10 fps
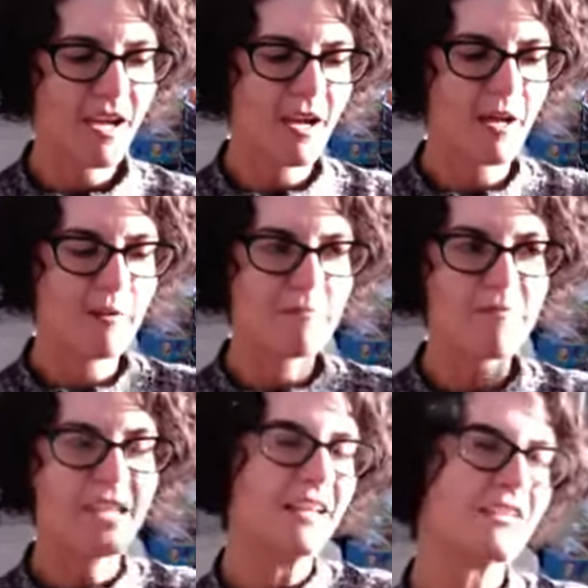
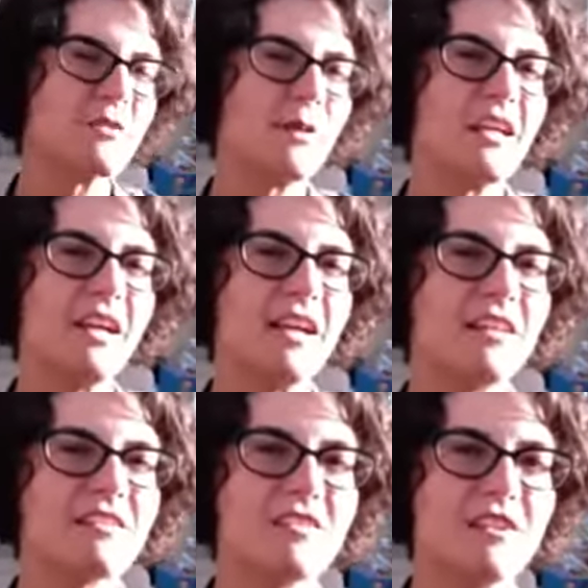next
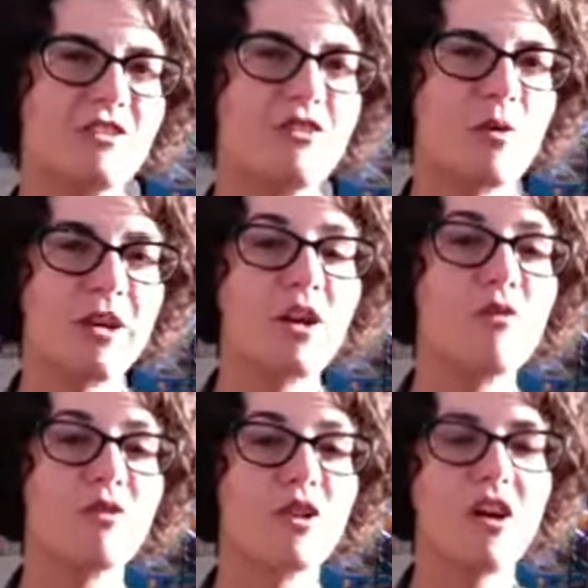weekend going
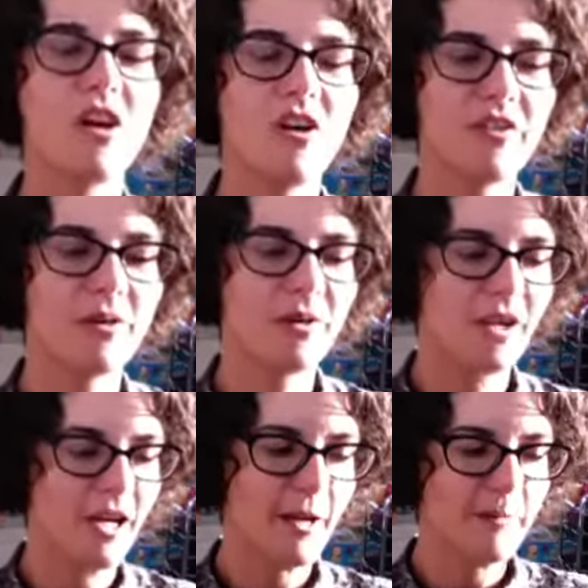over all
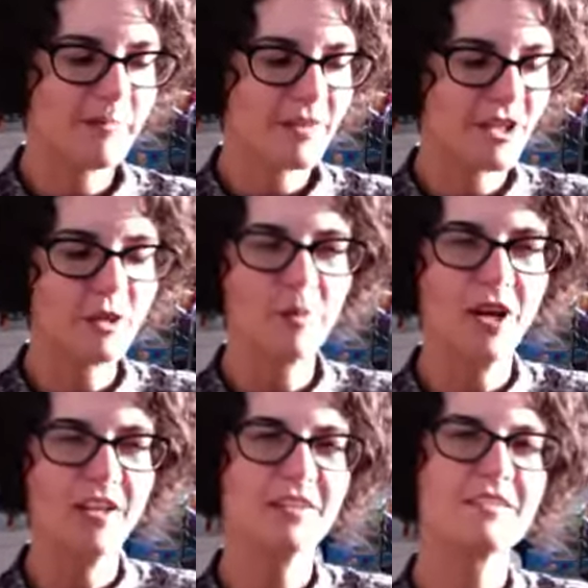the new
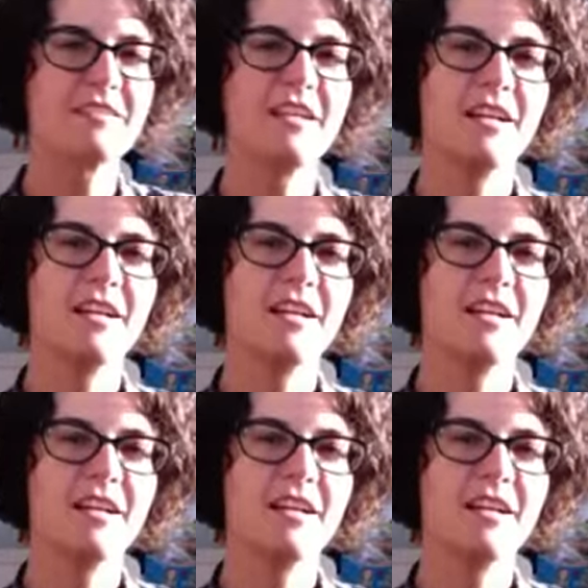products